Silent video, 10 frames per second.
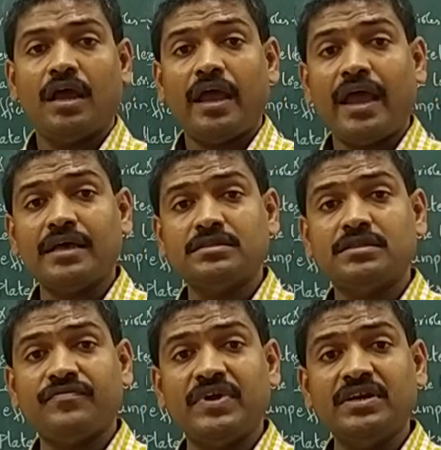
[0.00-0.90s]
As
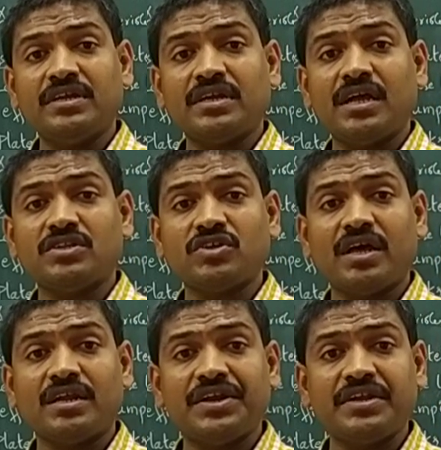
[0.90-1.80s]
the ventricles
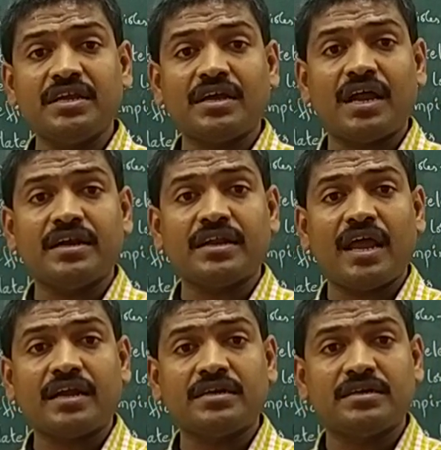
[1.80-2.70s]
are getting
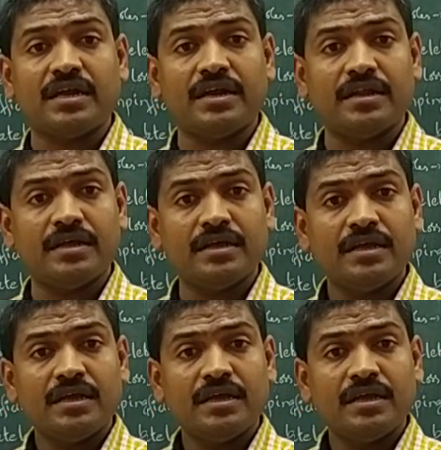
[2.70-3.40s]
contracted